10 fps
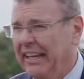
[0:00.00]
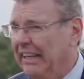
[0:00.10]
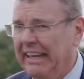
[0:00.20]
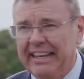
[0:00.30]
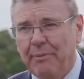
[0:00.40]

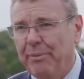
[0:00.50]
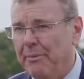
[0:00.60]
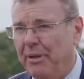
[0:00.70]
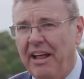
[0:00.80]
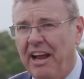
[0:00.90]
in getting
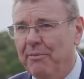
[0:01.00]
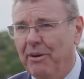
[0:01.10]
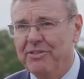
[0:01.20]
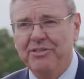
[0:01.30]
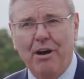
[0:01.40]
people home
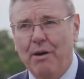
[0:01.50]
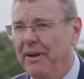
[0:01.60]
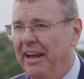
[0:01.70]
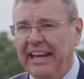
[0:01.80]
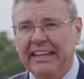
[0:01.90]
on time
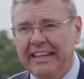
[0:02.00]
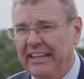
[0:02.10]
and